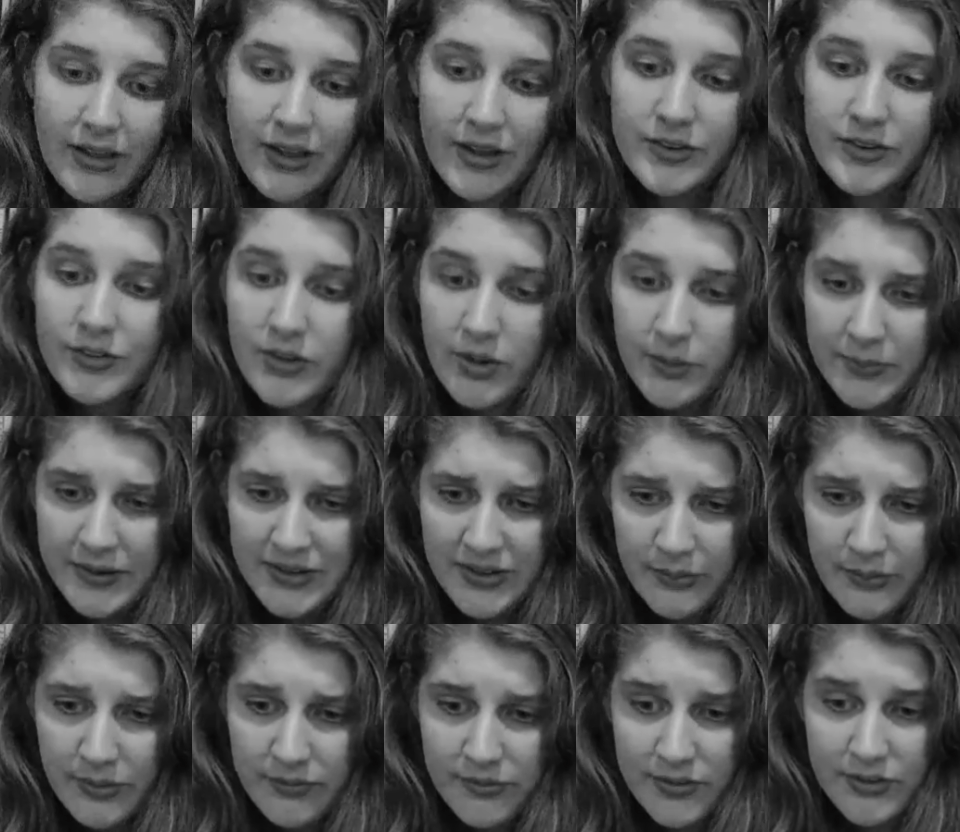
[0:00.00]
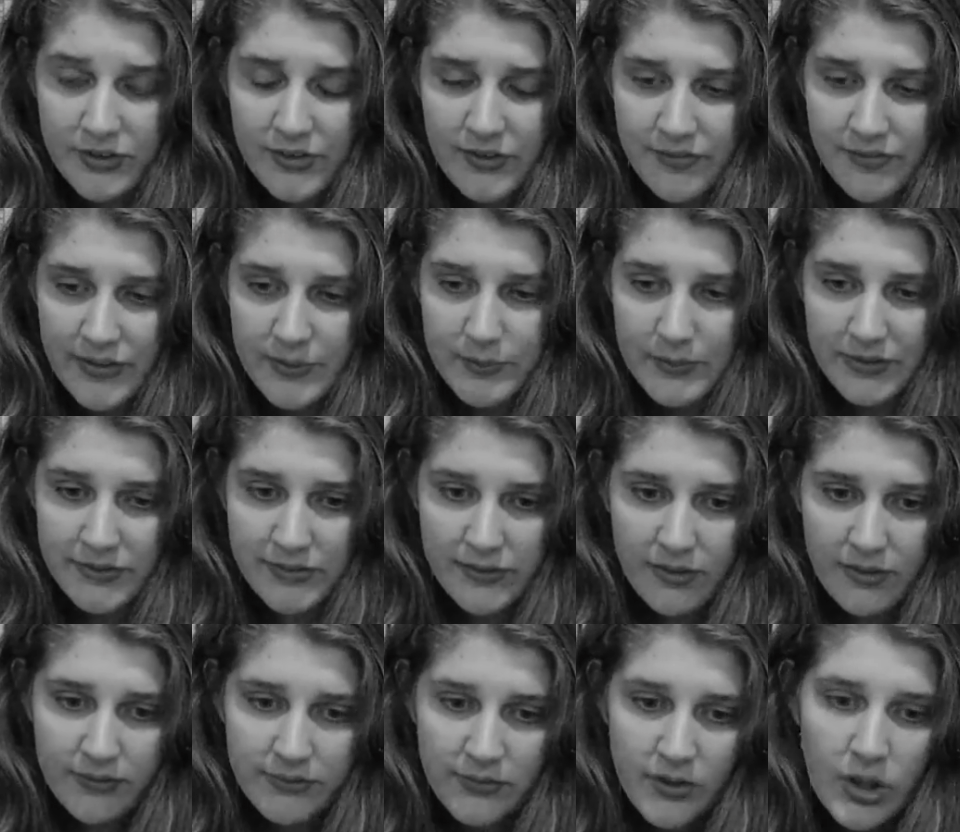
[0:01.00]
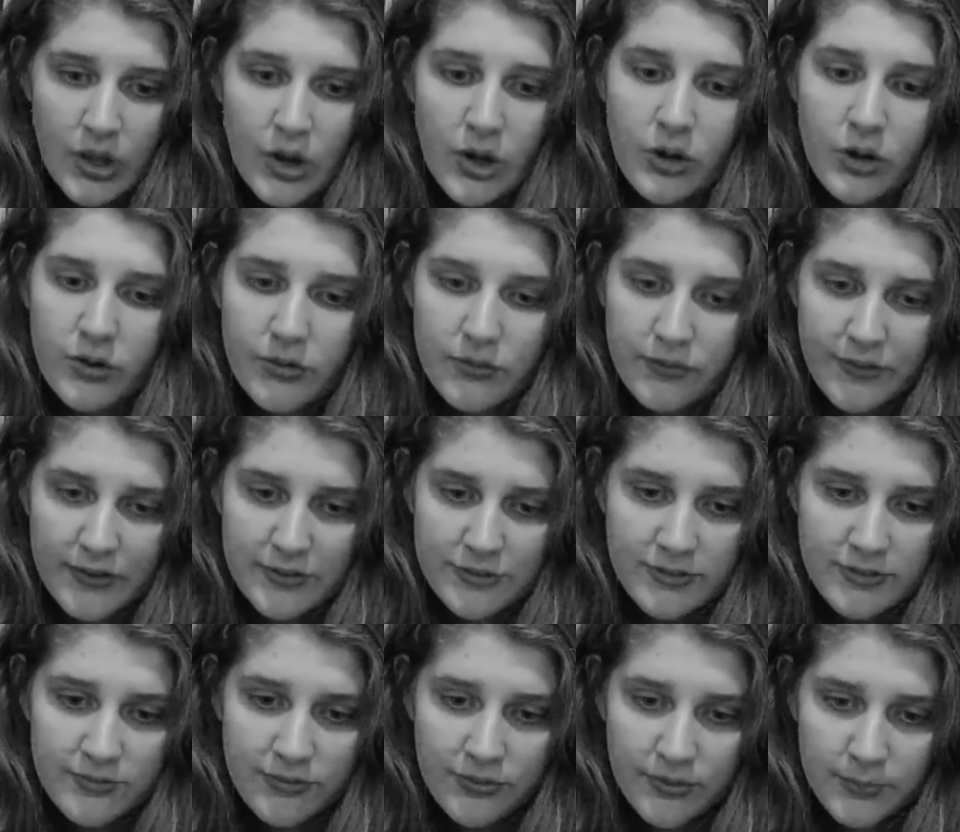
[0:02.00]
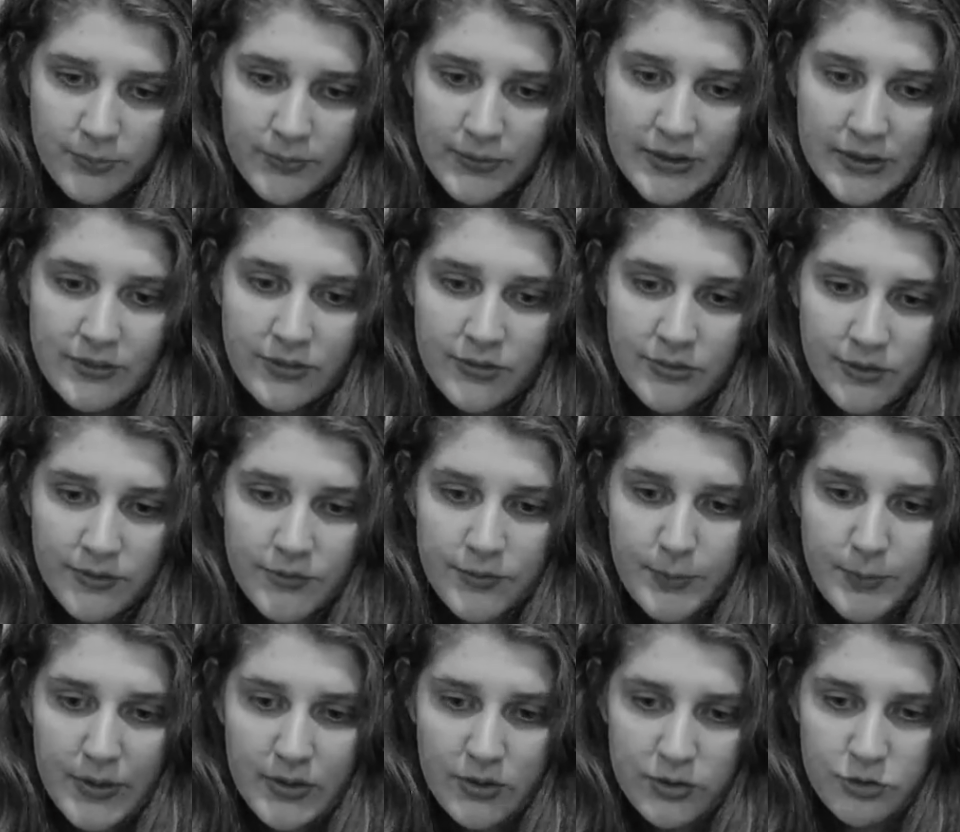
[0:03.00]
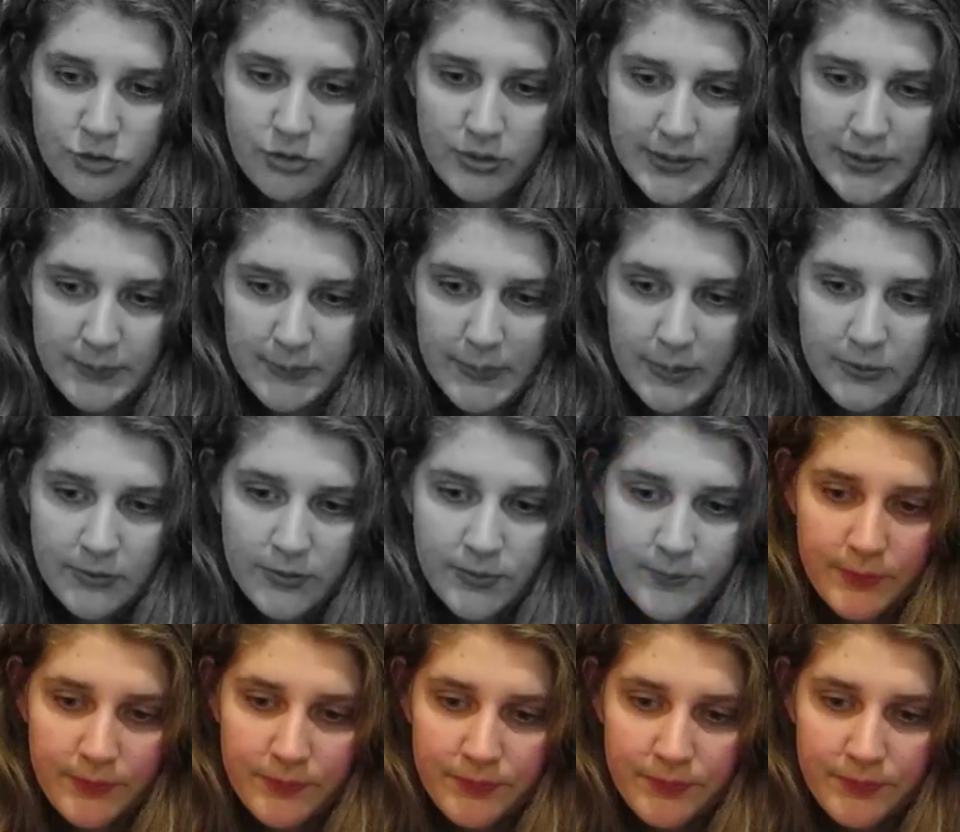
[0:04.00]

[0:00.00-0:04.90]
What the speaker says: I do not mean, however, to defend myself, her affection for me deserved better treatment.